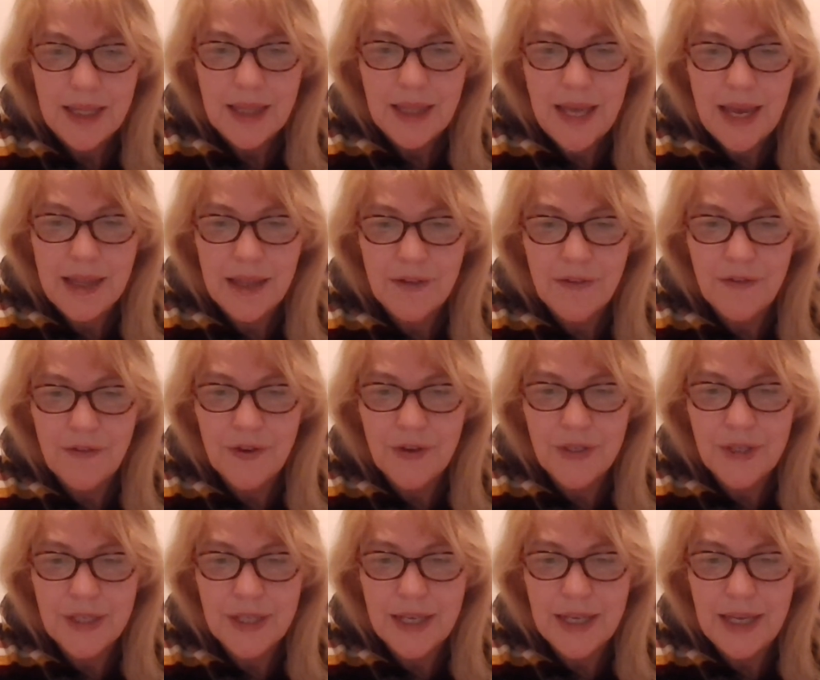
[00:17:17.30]
And
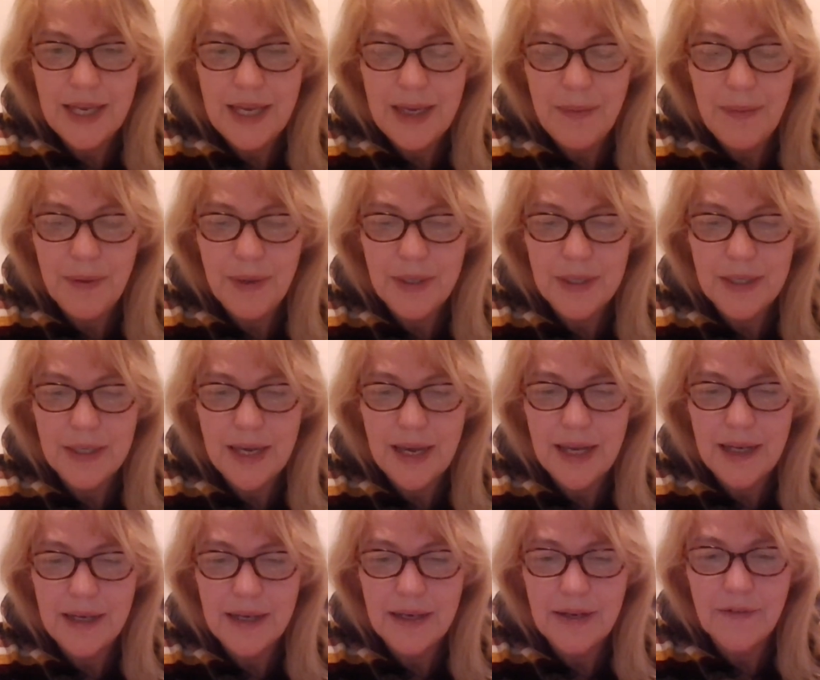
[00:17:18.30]
first thing he puts
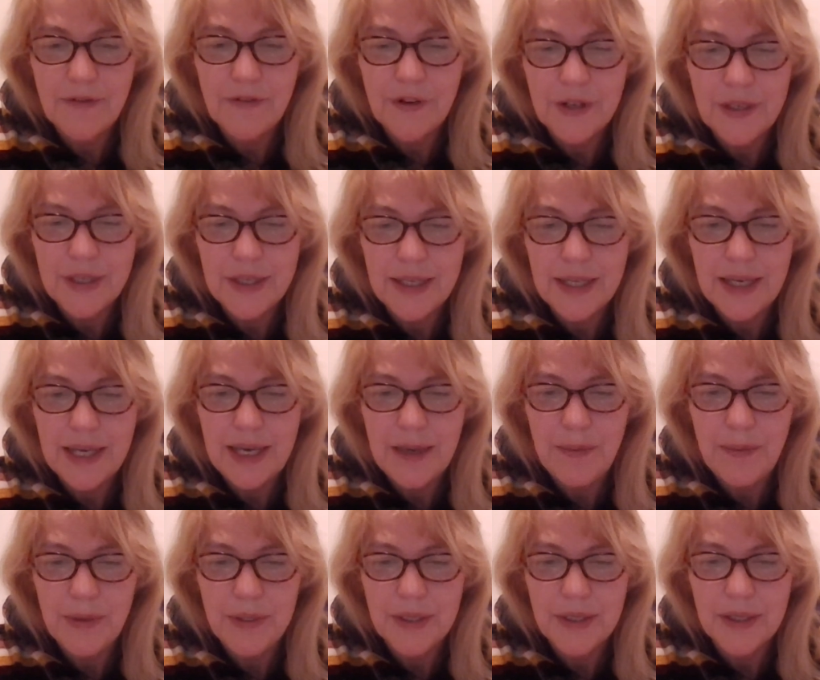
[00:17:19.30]

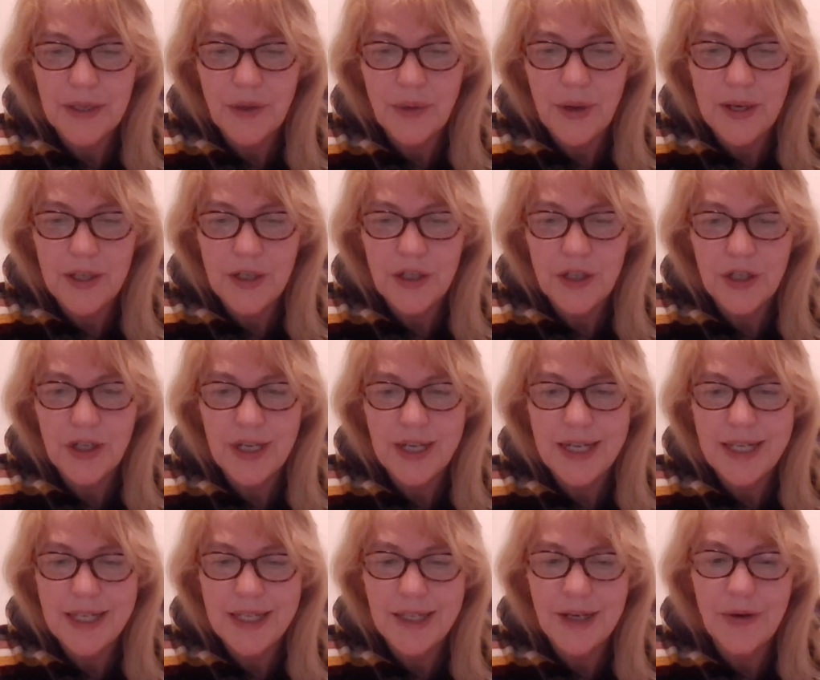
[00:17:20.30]
the question,
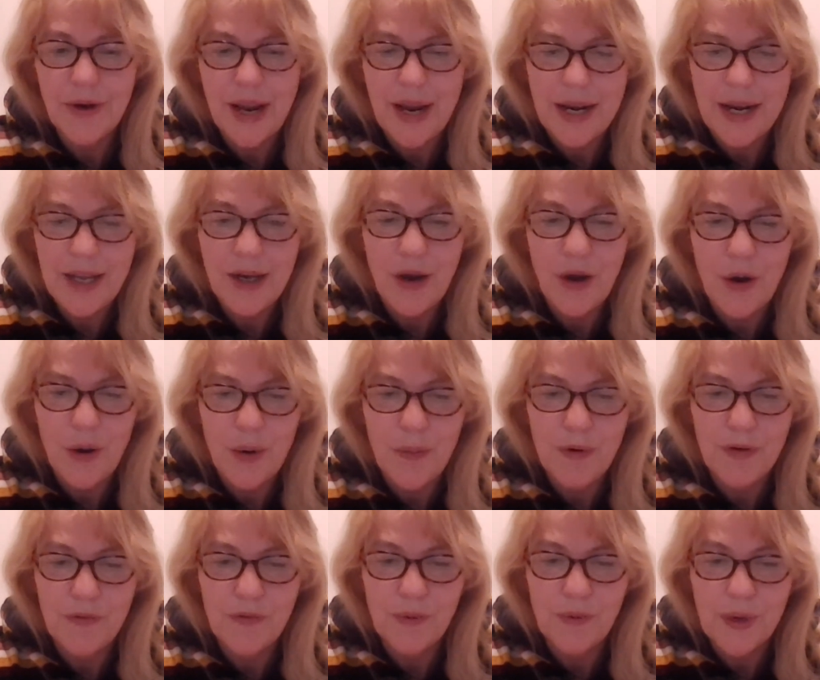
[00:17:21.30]
is there any hope
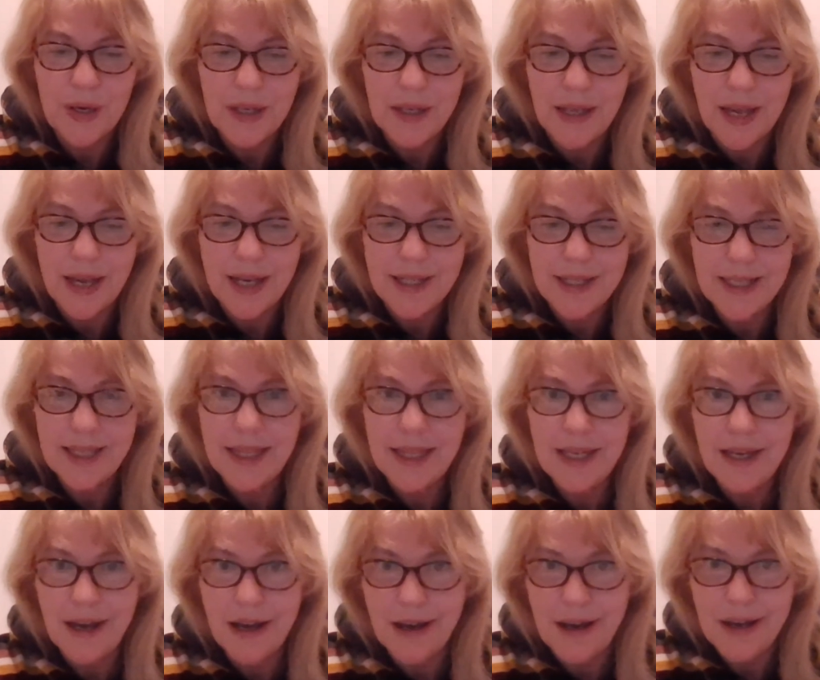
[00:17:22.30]
of realizing
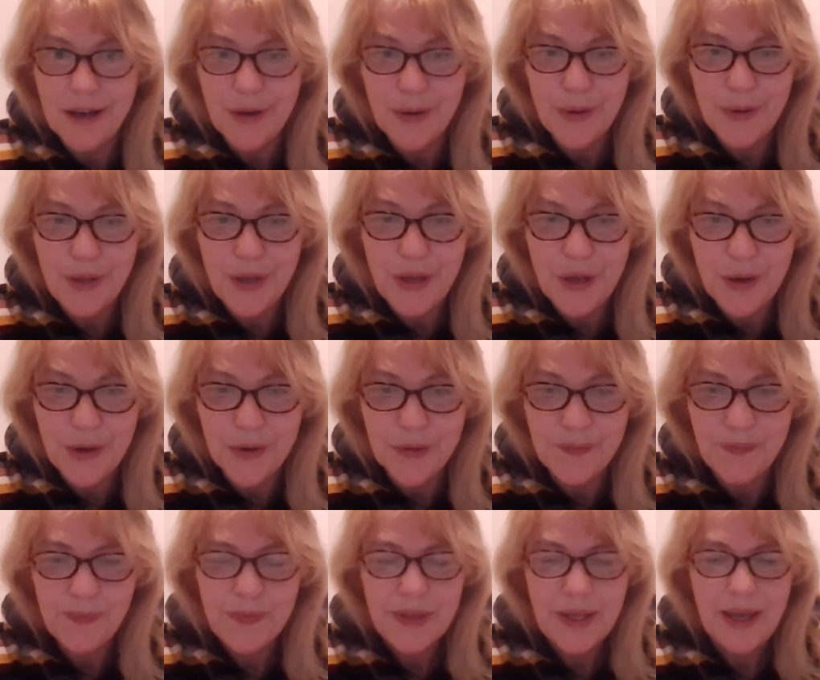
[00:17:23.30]
the IOU?
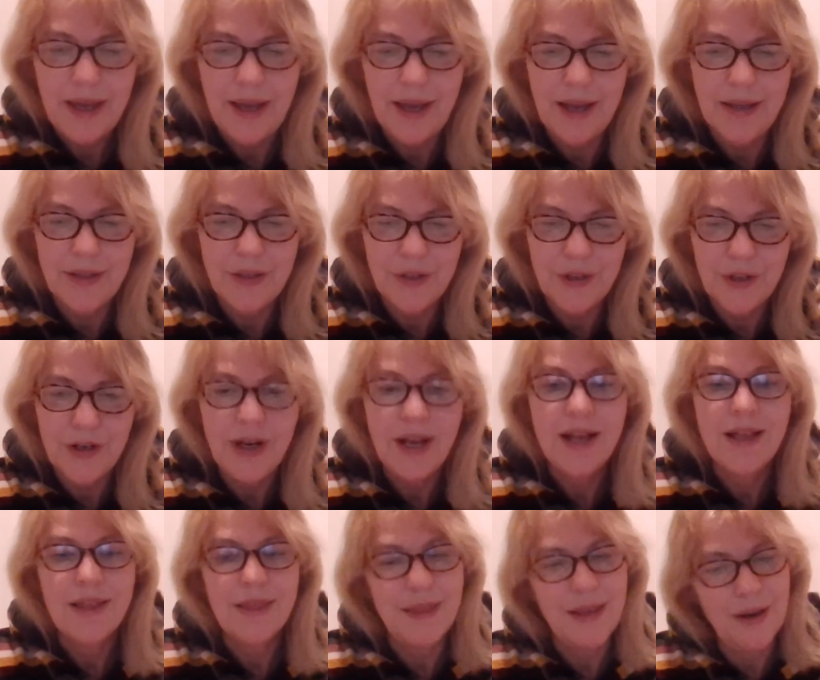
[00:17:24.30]
Answer,
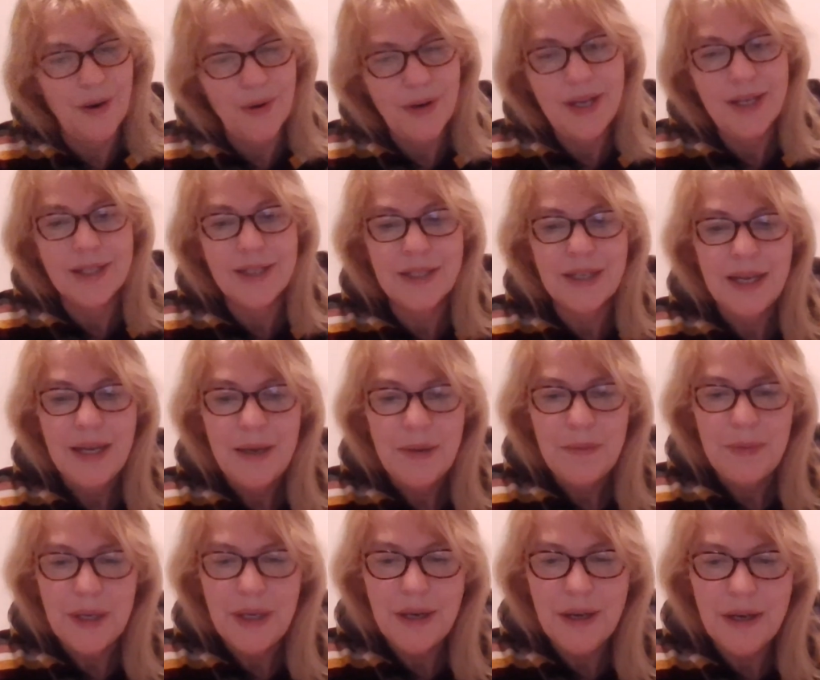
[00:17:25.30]
there is,
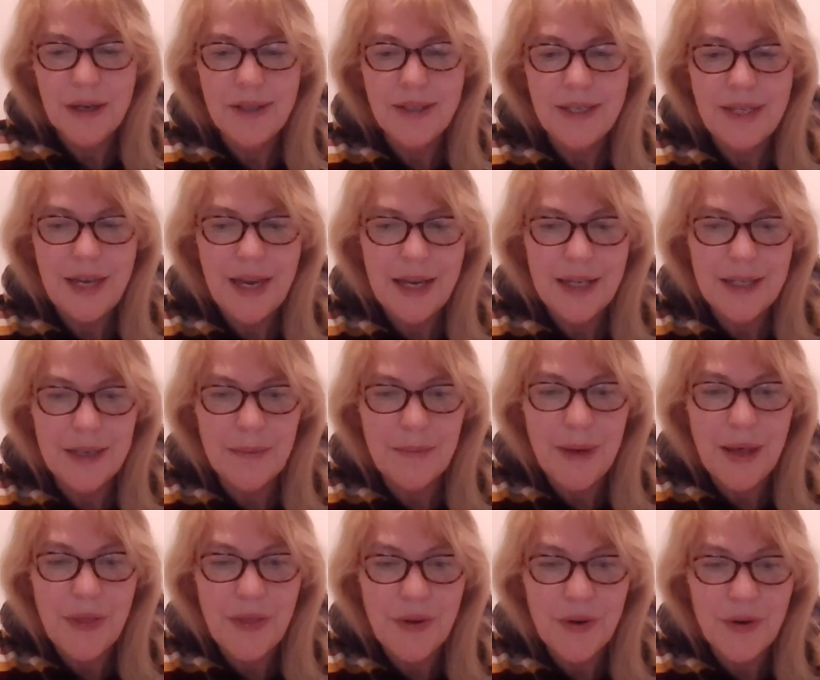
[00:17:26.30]
because he has a
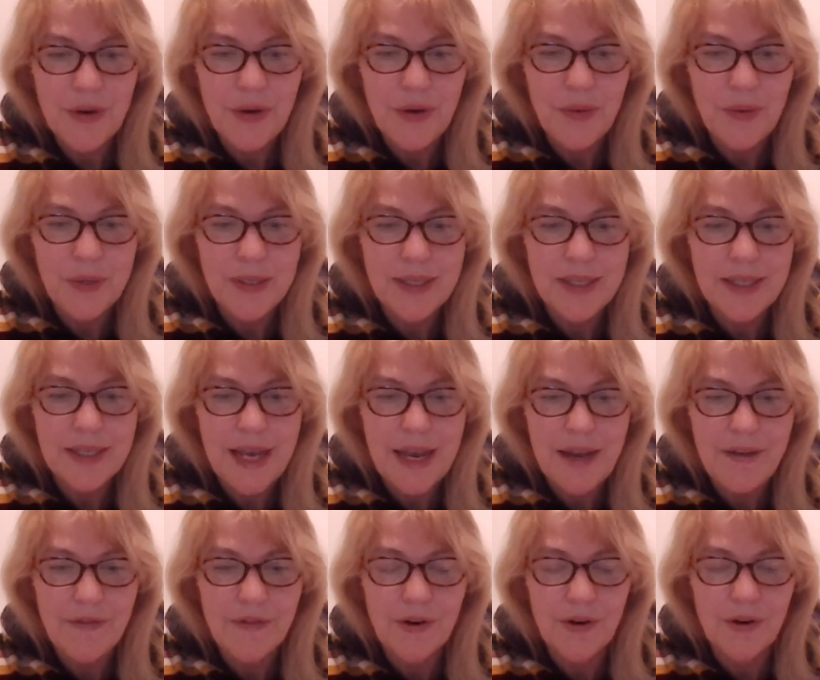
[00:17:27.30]
mother who would
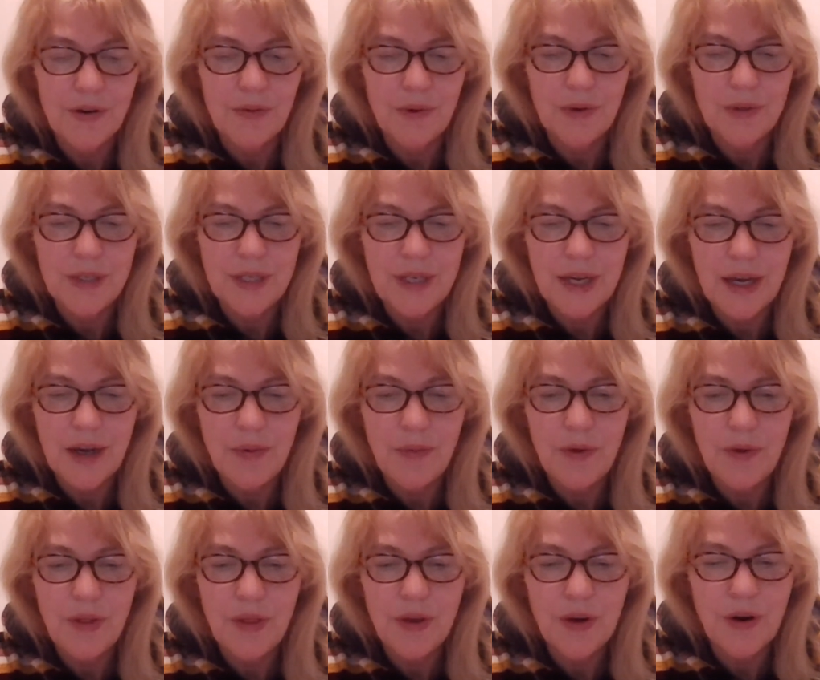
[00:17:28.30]
save her Rodya
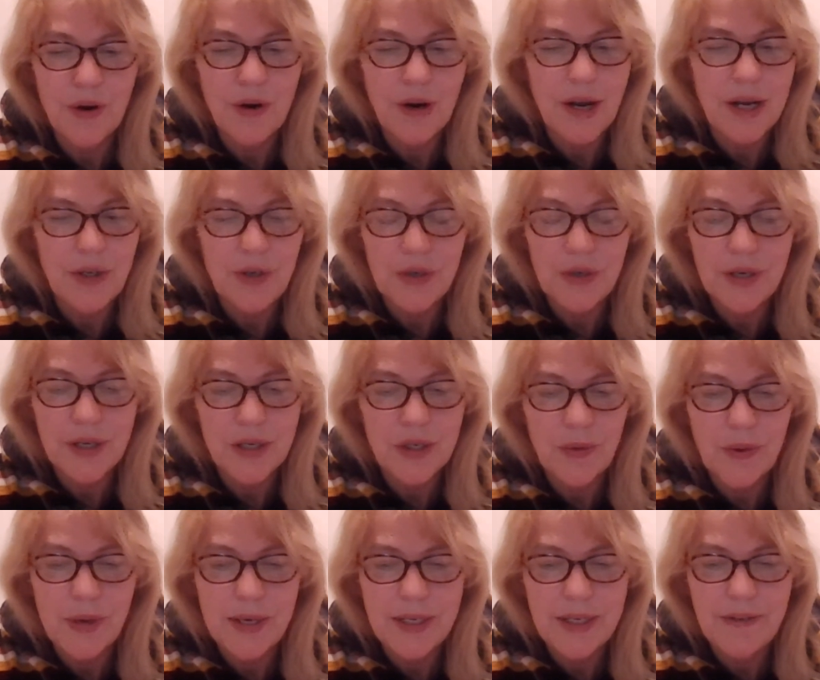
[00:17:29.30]
with her
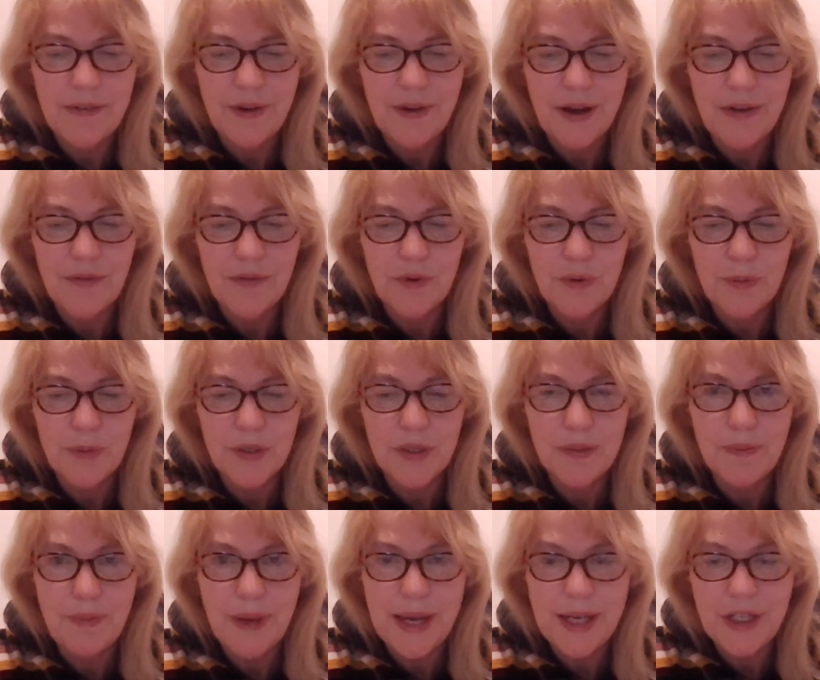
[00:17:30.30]
125 rubles
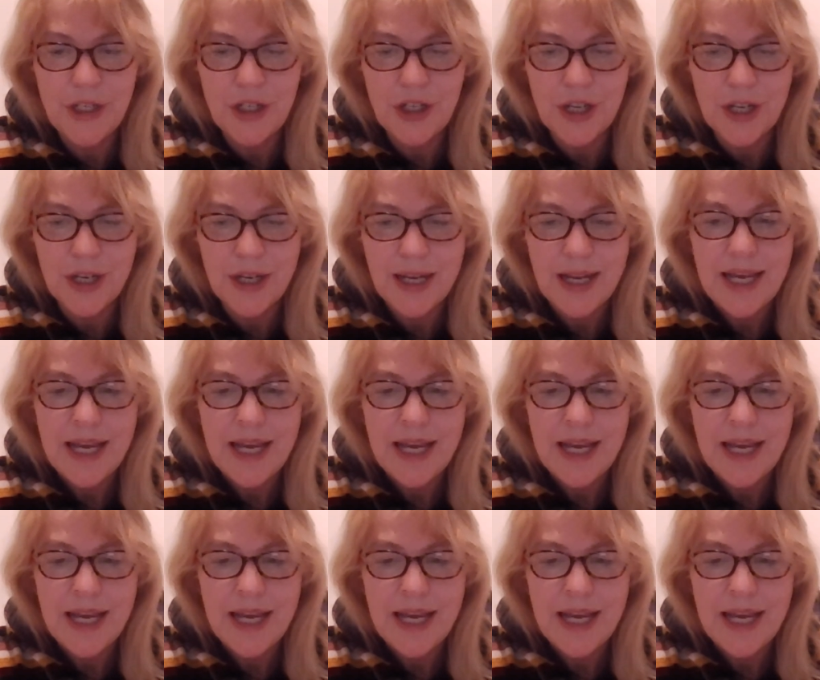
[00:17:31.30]
pension